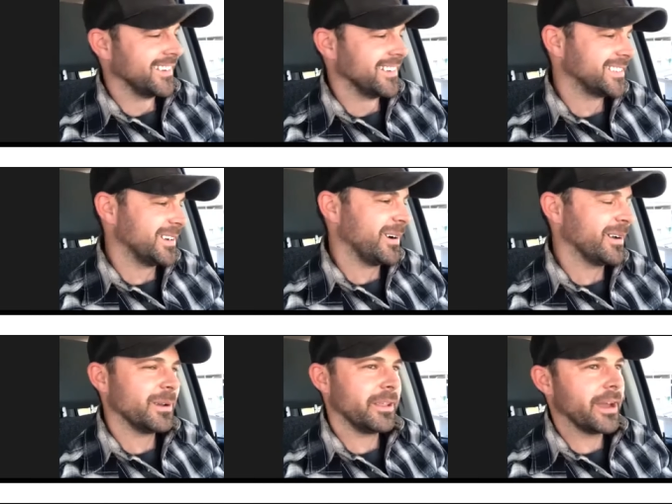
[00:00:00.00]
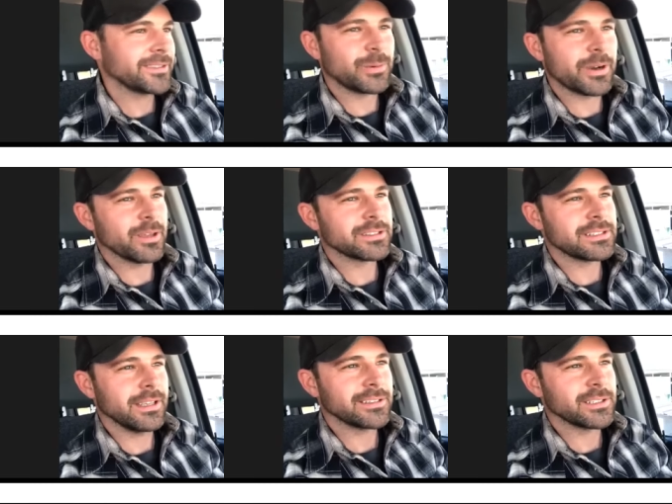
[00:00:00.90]
So uh, that's one of
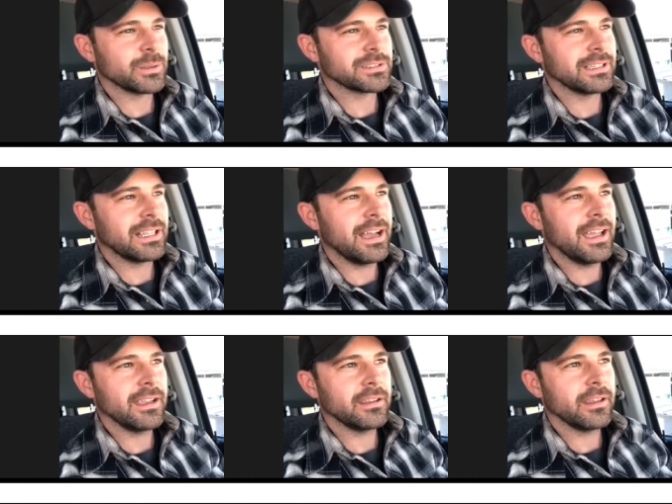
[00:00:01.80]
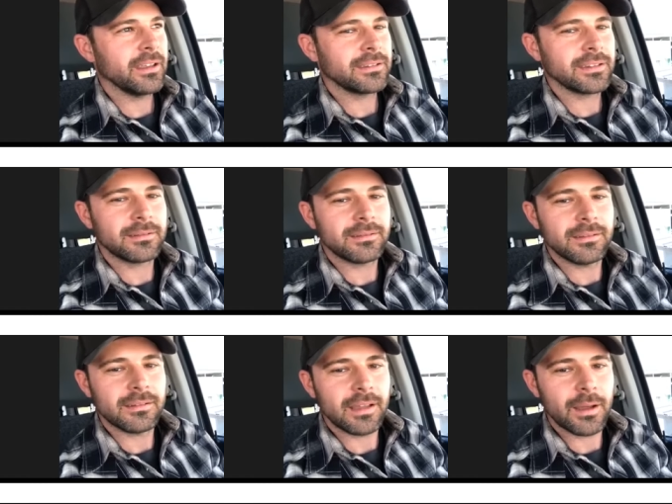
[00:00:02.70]
those things. It was a line that
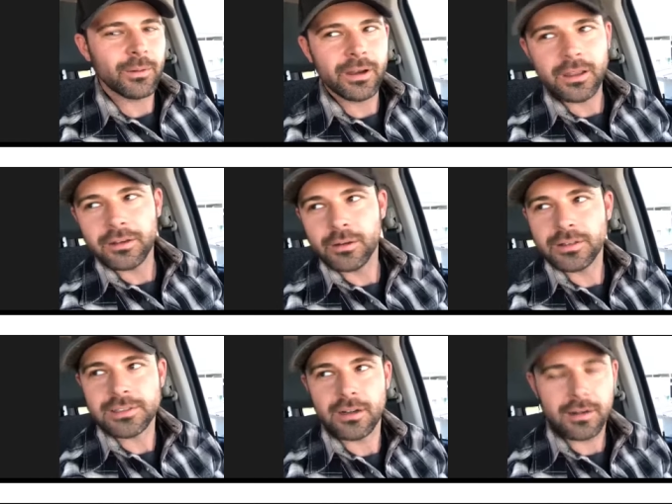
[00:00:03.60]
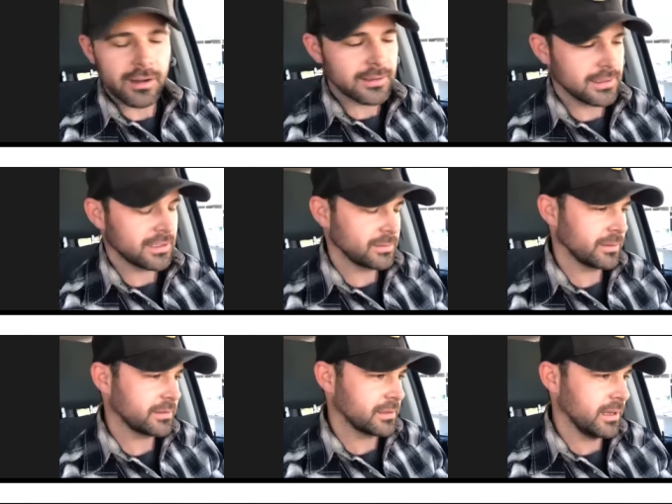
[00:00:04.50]
I went into a songwriting session
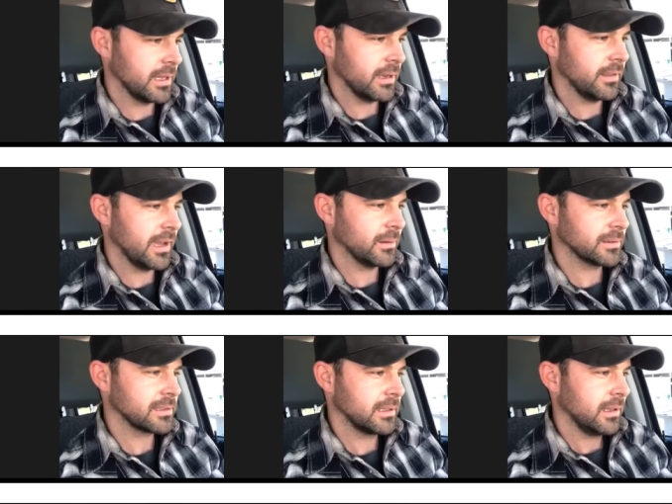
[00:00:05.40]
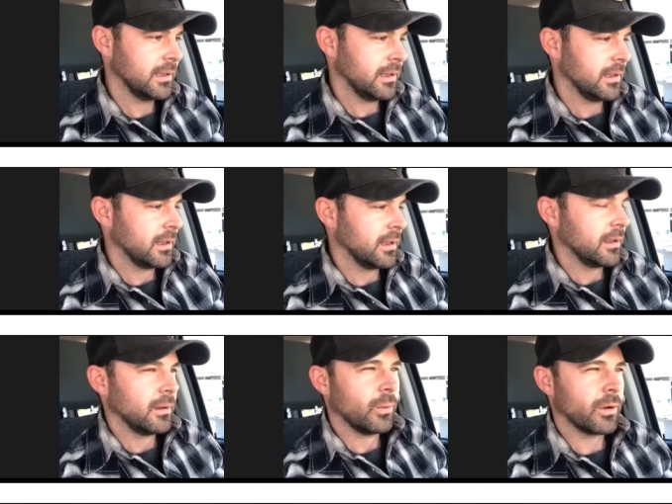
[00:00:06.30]
with Trent, and that was
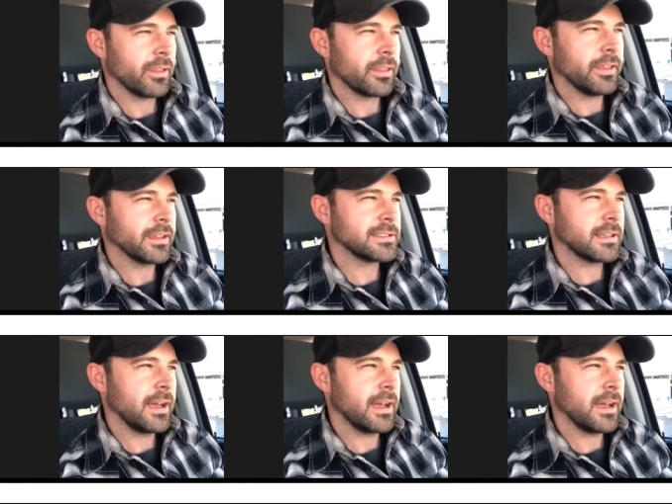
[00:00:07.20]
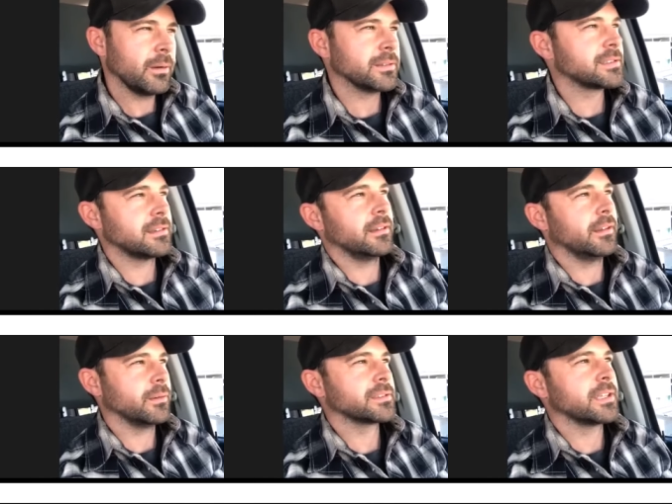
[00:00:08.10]
one of the things that I, I was
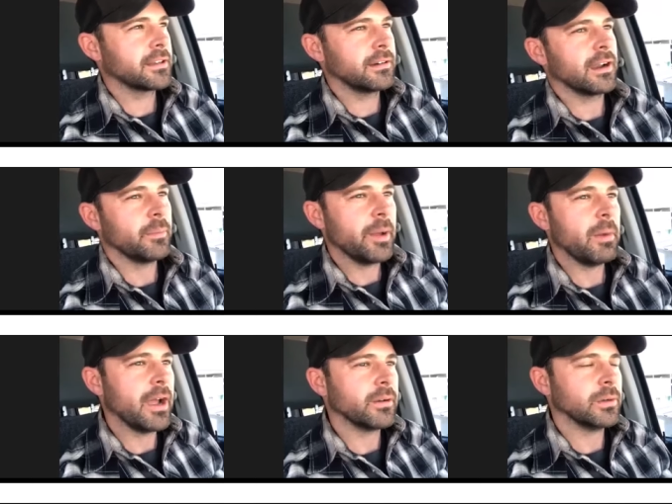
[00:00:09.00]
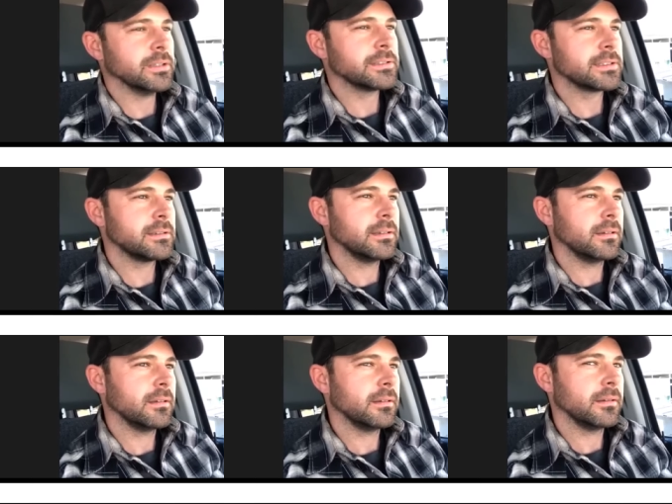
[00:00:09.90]
that was kicking around in my mind was,
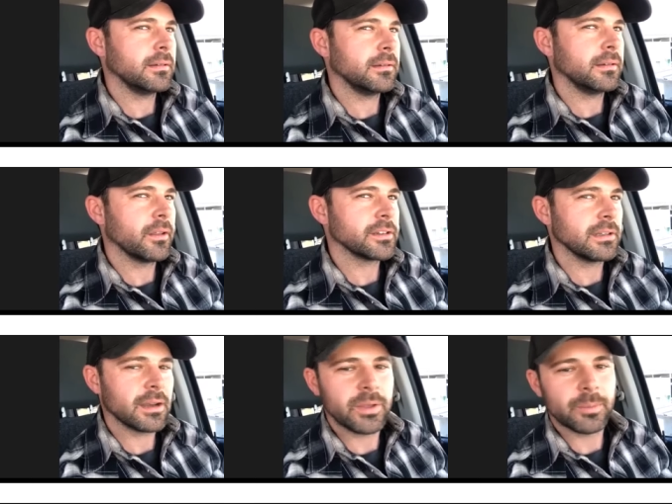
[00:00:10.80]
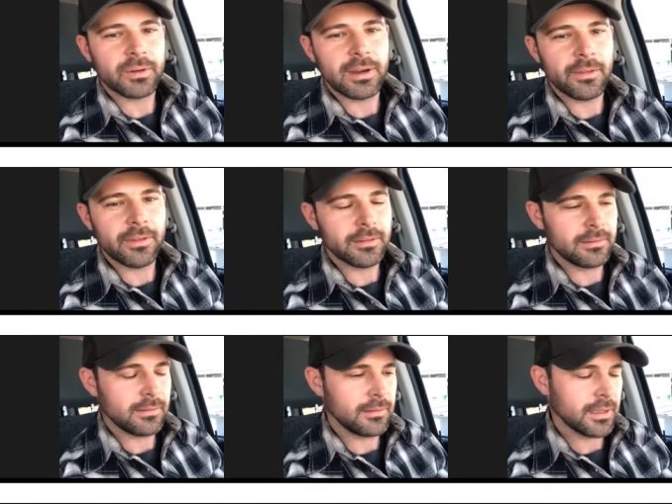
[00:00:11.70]
you know, there's a lot of people around that
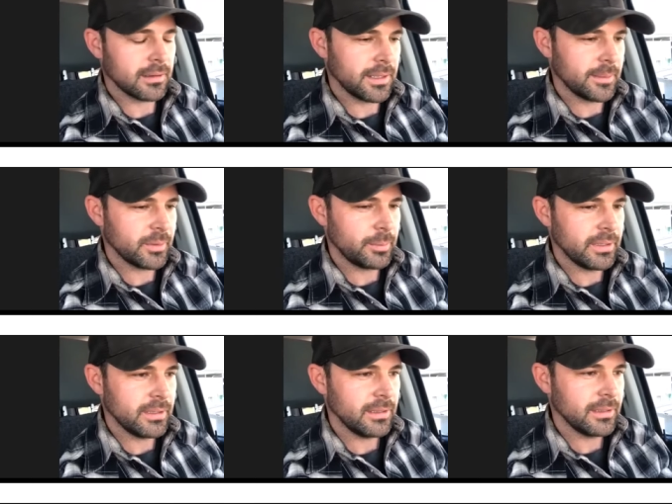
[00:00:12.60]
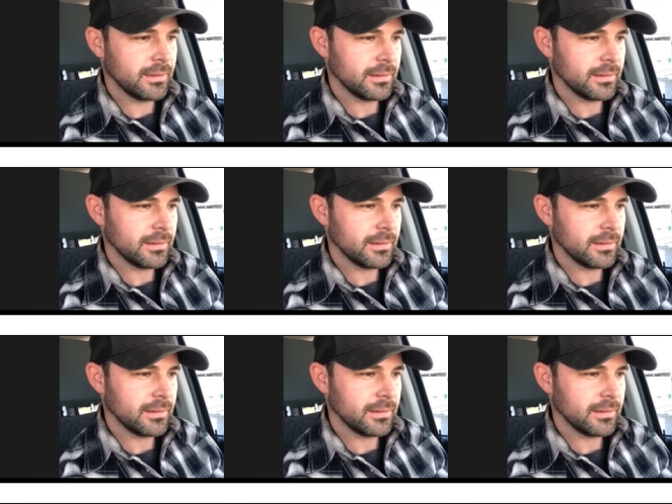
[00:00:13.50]
that claim to be